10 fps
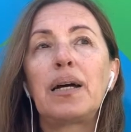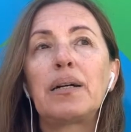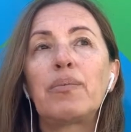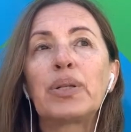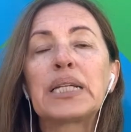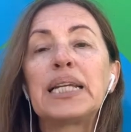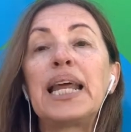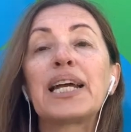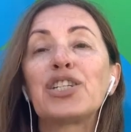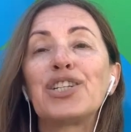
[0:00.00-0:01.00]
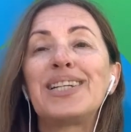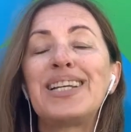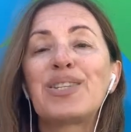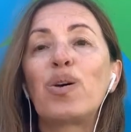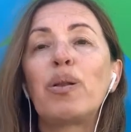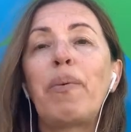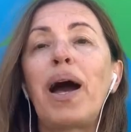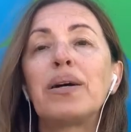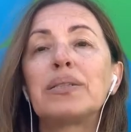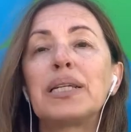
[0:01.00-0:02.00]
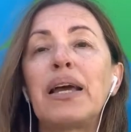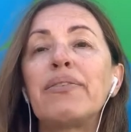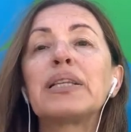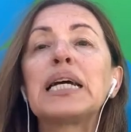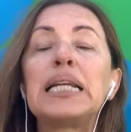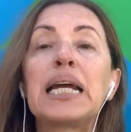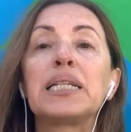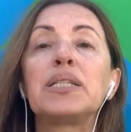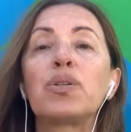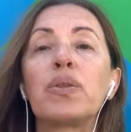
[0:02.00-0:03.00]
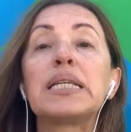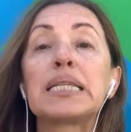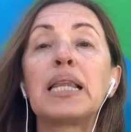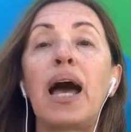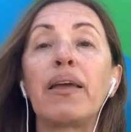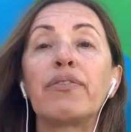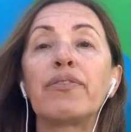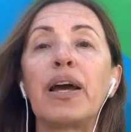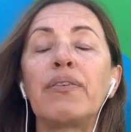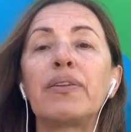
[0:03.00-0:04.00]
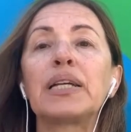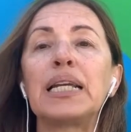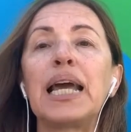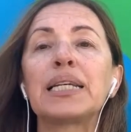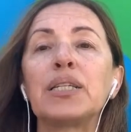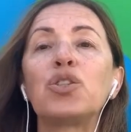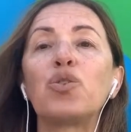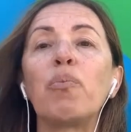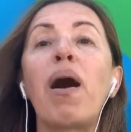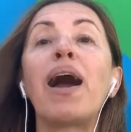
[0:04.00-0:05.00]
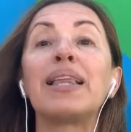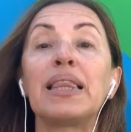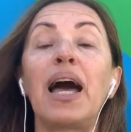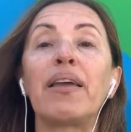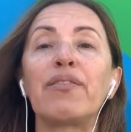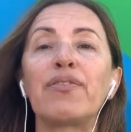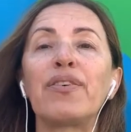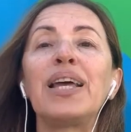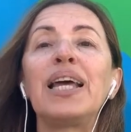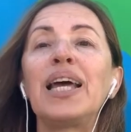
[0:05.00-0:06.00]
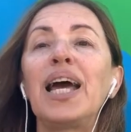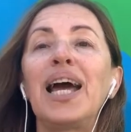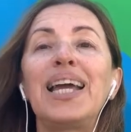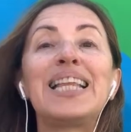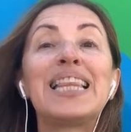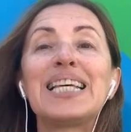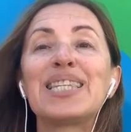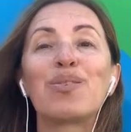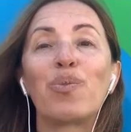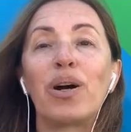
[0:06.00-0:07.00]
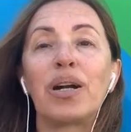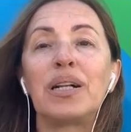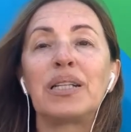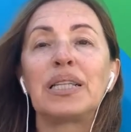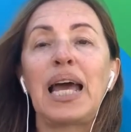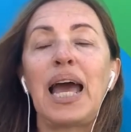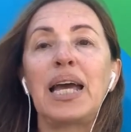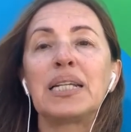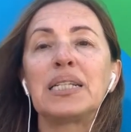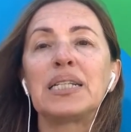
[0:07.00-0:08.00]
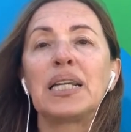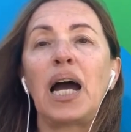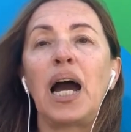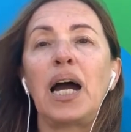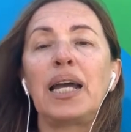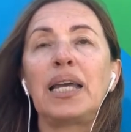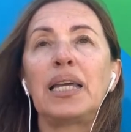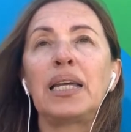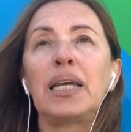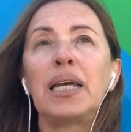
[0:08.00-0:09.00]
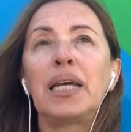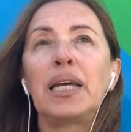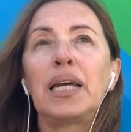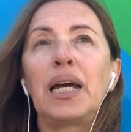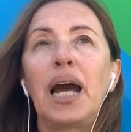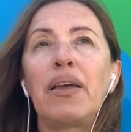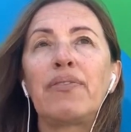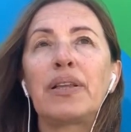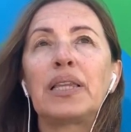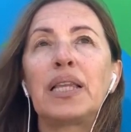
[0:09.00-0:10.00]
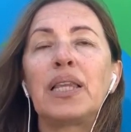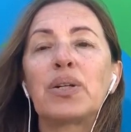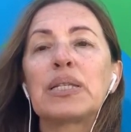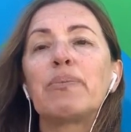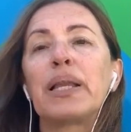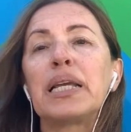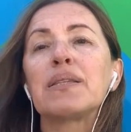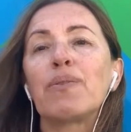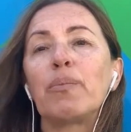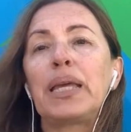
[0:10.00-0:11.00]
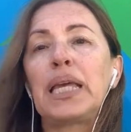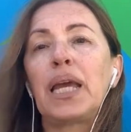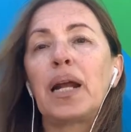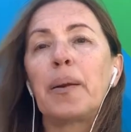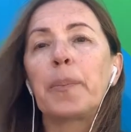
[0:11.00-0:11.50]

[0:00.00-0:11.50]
what connection is all about. I feel connected to this life, I feel connected to my life in this world, and I, I feel that there is a place for me here.